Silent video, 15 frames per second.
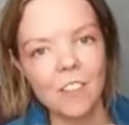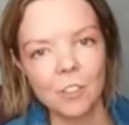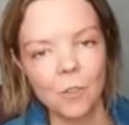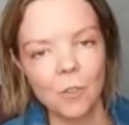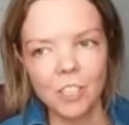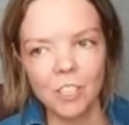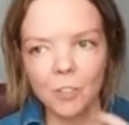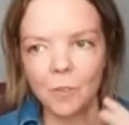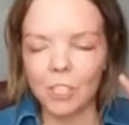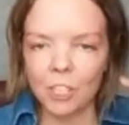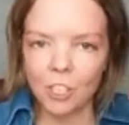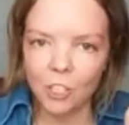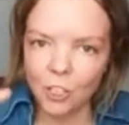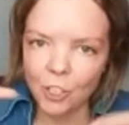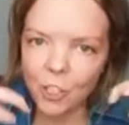this question so much
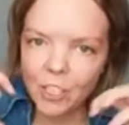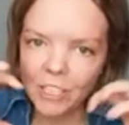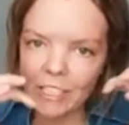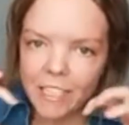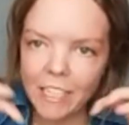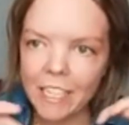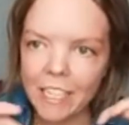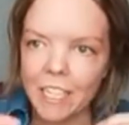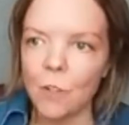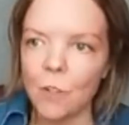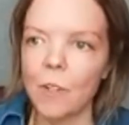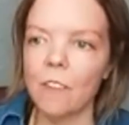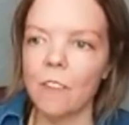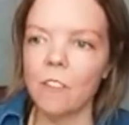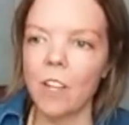because you can dig
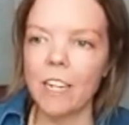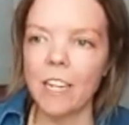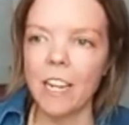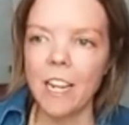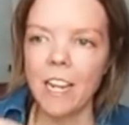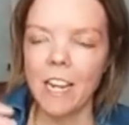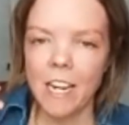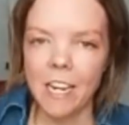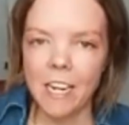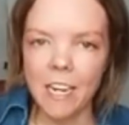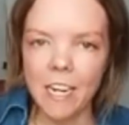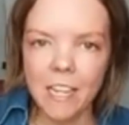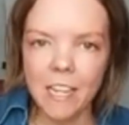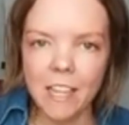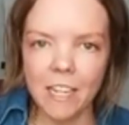into it. Of like,
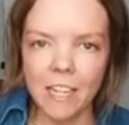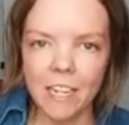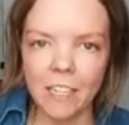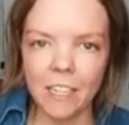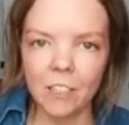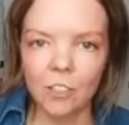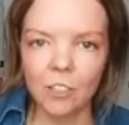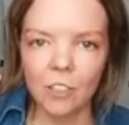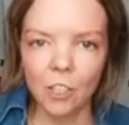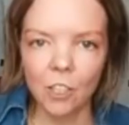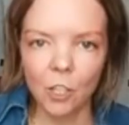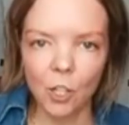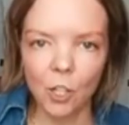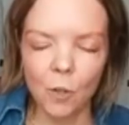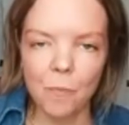he thinks
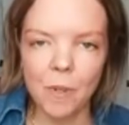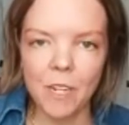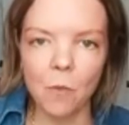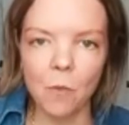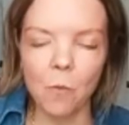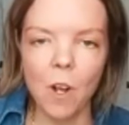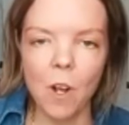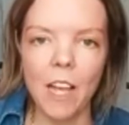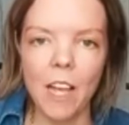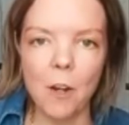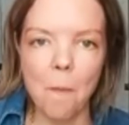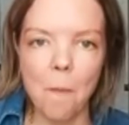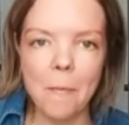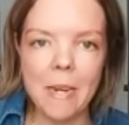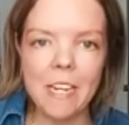her being
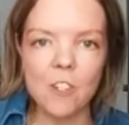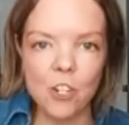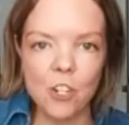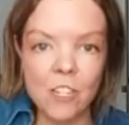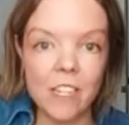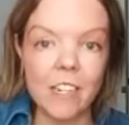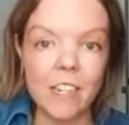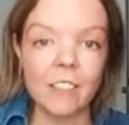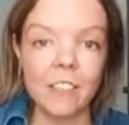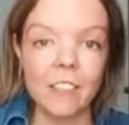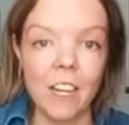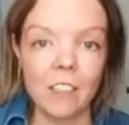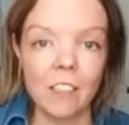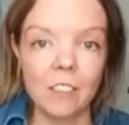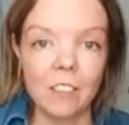wet means she's into
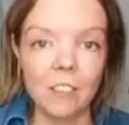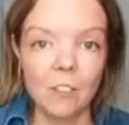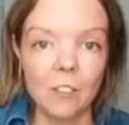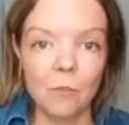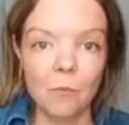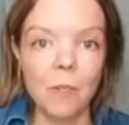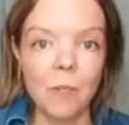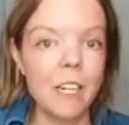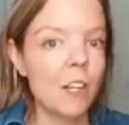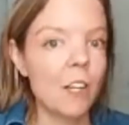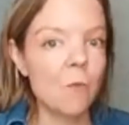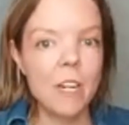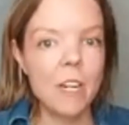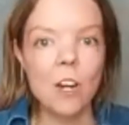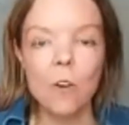sex. But
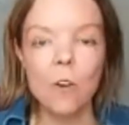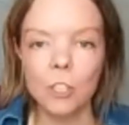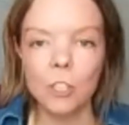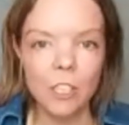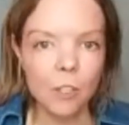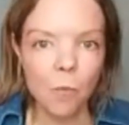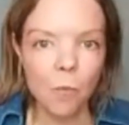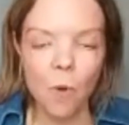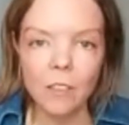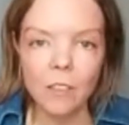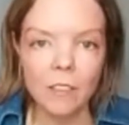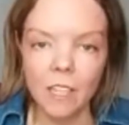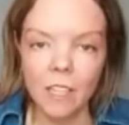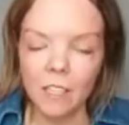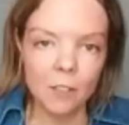again, we know yeah. she can
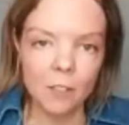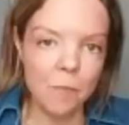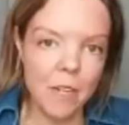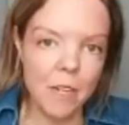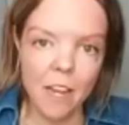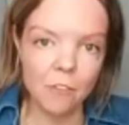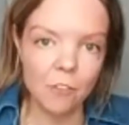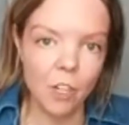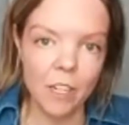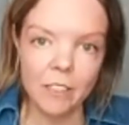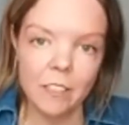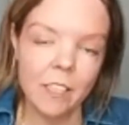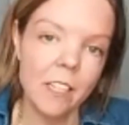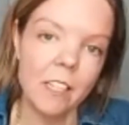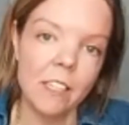want sex and be have dry
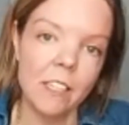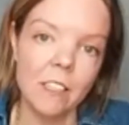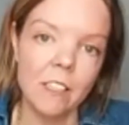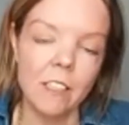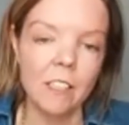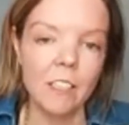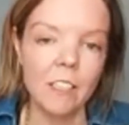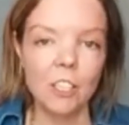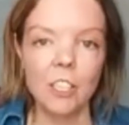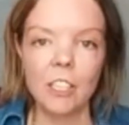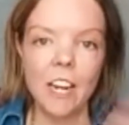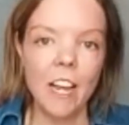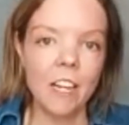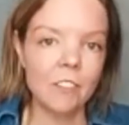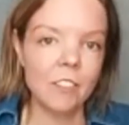skin. She
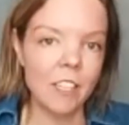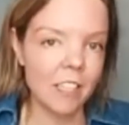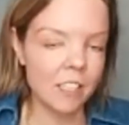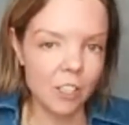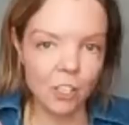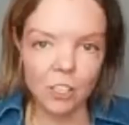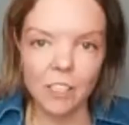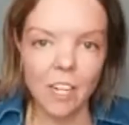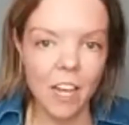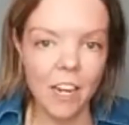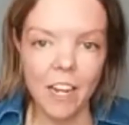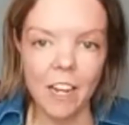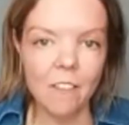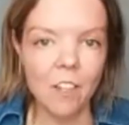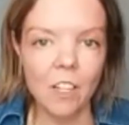can have sex and just
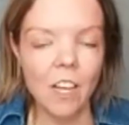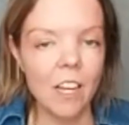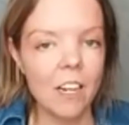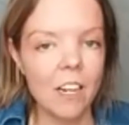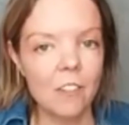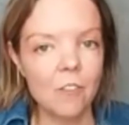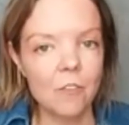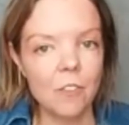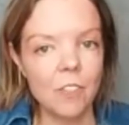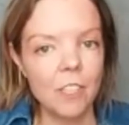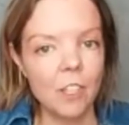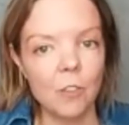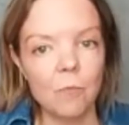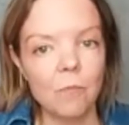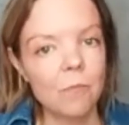not have a lot of,
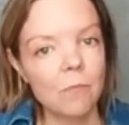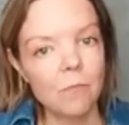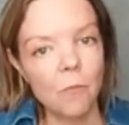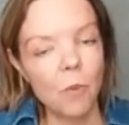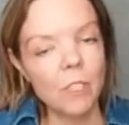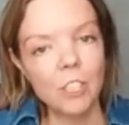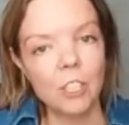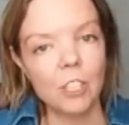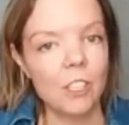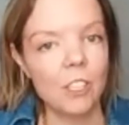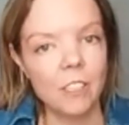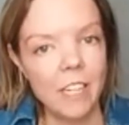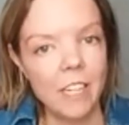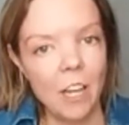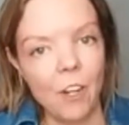you know, moisture
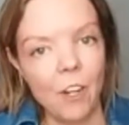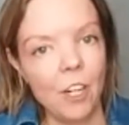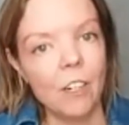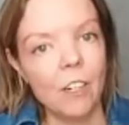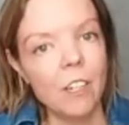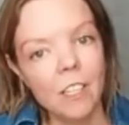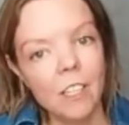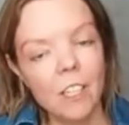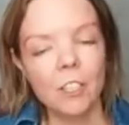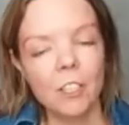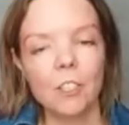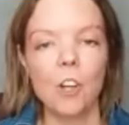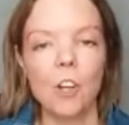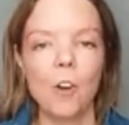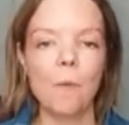down there.
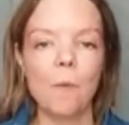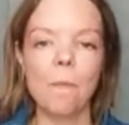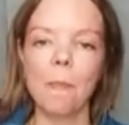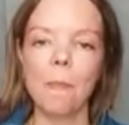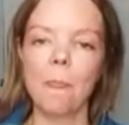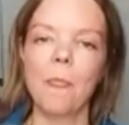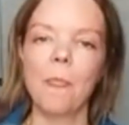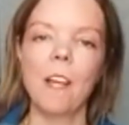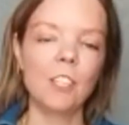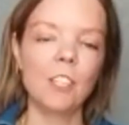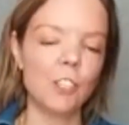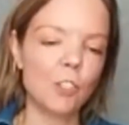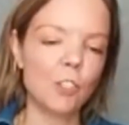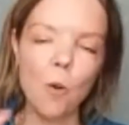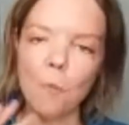So eh,
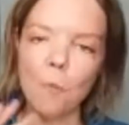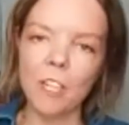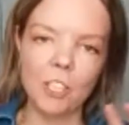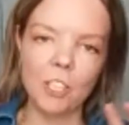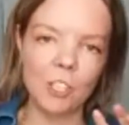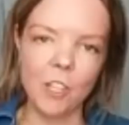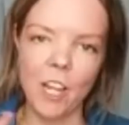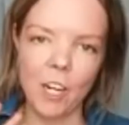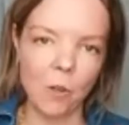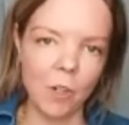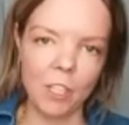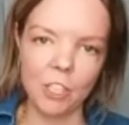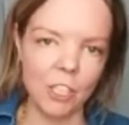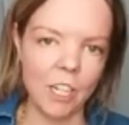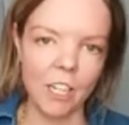there's so much to that
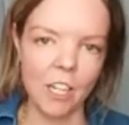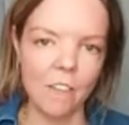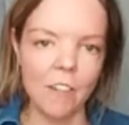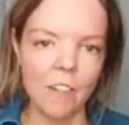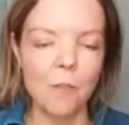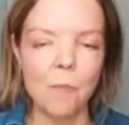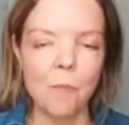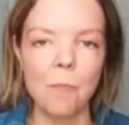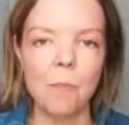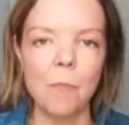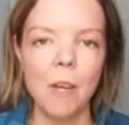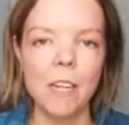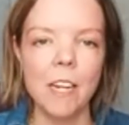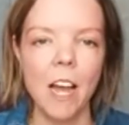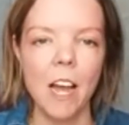question. I love it.
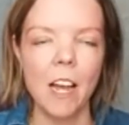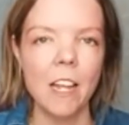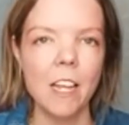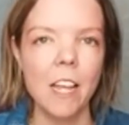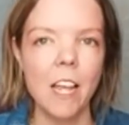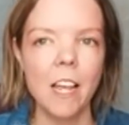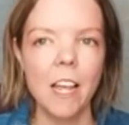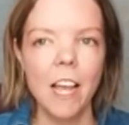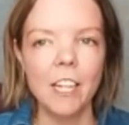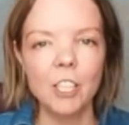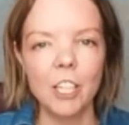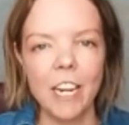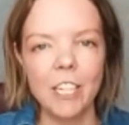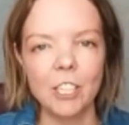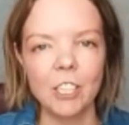But yeah,
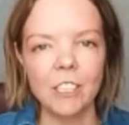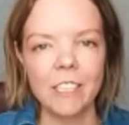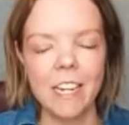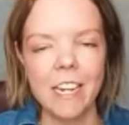education's